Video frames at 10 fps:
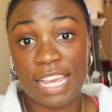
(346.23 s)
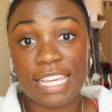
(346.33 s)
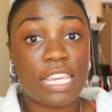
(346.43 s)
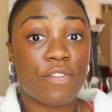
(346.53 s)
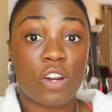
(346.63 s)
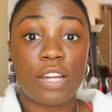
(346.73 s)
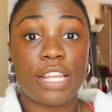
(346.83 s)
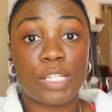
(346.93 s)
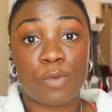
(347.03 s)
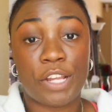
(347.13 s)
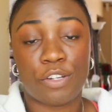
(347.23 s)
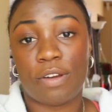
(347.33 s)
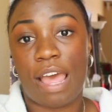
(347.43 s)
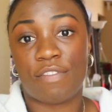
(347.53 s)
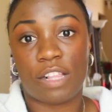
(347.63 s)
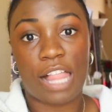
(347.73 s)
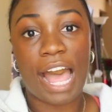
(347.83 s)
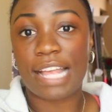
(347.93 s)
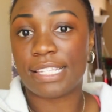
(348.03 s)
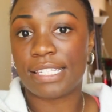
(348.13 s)
Even on days where I don't have
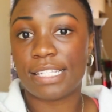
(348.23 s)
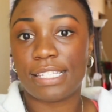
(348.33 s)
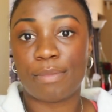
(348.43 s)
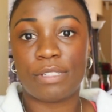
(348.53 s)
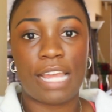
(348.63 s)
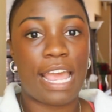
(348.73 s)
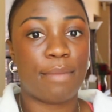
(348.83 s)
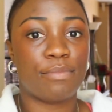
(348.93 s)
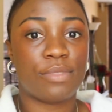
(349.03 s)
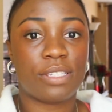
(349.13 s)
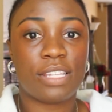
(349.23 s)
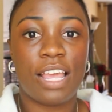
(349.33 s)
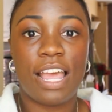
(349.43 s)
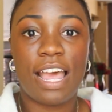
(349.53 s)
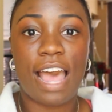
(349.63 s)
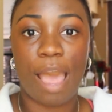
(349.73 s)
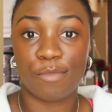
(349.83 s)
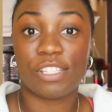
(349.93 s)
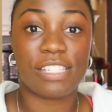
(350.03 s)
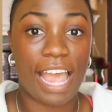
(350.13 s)
class, sometimes
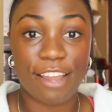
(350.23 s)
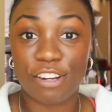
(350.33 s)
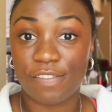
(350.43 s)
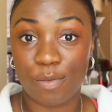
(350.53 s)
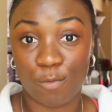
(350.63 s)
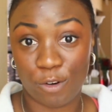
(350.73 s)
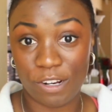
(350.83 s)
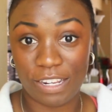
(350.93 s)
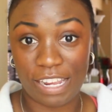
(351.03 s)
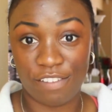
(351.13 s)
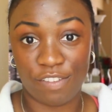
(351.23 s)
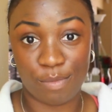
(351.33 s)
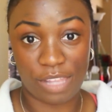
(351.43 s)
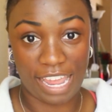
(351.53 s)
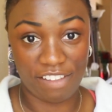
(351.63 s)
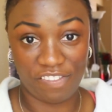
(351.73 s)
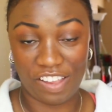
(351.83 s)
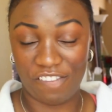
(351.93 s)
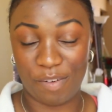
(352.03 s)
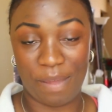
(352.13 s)
I'm just tired from work and from life
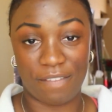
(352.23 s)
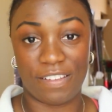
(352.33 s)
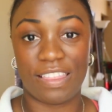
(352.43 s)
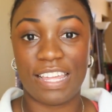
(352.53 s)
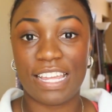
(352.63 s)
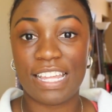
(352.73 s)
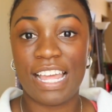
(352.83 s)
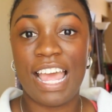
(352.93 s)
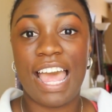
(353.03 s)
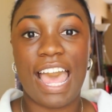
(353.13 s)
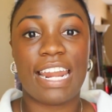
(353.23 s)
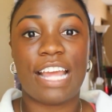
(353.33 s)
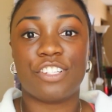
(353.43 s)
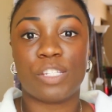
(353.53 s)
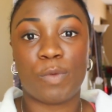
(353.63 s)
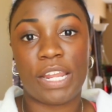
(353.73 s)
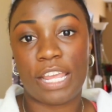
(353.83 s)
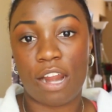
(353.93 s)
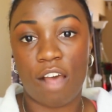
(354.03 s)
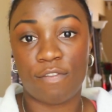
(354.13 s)
and from everything, and I just want to
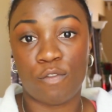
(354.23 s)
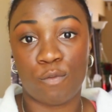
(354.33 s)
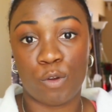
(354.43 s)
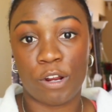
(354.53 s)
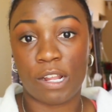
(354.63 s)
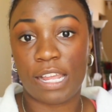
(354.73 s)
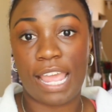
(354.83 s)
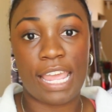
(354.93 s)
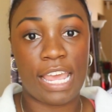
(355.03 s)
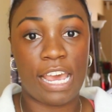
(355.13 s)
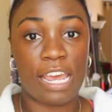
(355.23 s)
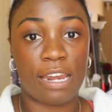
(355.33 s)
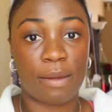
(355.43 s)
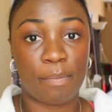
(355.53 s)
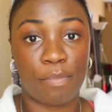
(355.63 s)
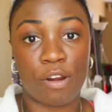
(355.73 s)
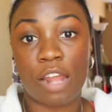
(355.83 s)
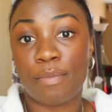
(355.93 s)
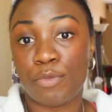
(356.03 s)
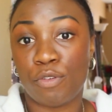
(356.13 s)
get off of work and put
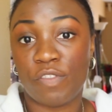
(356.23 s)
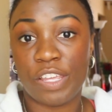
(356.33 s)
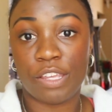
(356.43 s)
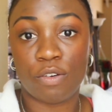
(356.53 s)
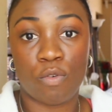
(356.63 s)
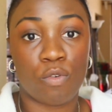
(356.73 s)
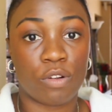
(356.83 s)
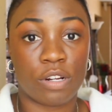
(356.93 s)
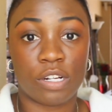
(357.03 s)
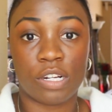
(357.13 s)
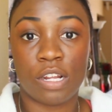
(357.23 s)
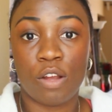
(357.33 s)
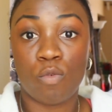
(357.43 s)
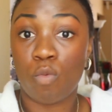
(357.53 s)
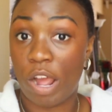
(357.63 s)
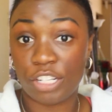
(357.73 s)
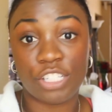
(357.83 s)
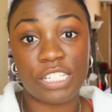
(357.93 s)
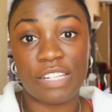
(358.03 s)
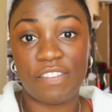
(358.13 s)
on a movie or
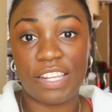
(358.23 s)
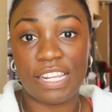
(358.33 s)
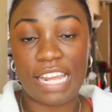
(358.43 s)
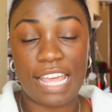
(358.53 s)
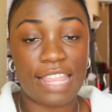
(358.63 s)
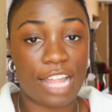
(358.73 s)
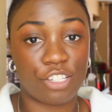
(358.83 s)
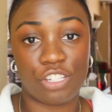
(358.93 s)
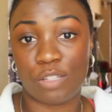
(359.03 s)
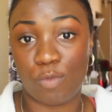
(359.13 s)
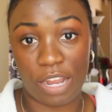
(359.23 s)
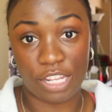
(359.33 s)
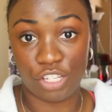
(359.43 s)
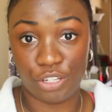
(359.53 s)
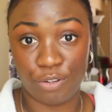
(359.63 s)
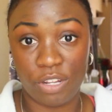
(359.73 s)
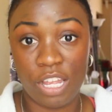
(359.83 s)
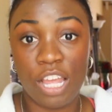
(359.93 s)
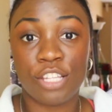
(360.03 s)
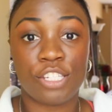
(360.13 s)
watch TV, and that's just what I do.
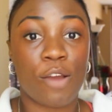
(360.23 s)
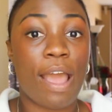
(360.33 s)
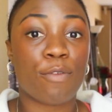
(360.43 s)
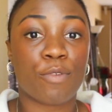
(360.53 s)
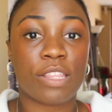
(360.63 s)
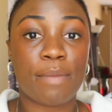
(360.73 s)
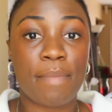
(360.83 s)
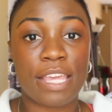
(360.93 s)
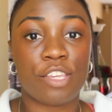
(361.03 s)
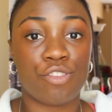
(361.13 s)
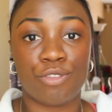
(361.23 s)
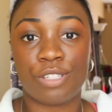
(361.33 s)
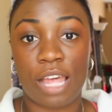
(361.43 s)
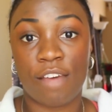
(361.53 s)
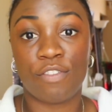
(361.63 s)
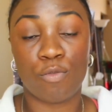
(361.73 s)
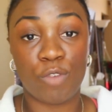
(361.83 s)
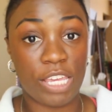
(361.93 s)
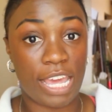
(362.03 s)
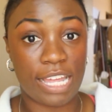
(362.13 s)
So I really make use of the
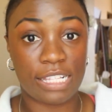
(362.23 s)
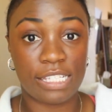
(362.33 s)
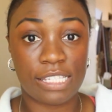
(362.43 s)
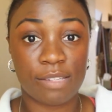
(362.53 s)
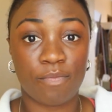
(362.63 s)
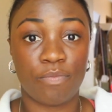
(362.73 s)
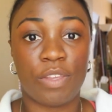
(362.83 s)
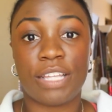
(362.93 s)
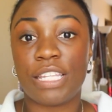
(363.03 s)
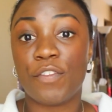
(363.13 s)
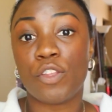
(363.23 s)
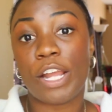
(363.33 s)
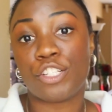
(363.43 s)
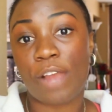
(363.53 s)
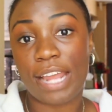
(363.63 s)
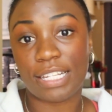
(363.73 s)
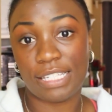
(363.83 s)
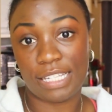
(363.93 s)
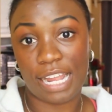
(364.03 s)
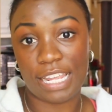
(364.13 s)
weekends, because even though I try to
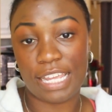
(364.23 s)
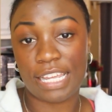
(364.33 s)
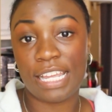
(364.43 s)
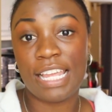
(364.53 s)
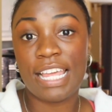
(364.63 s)
study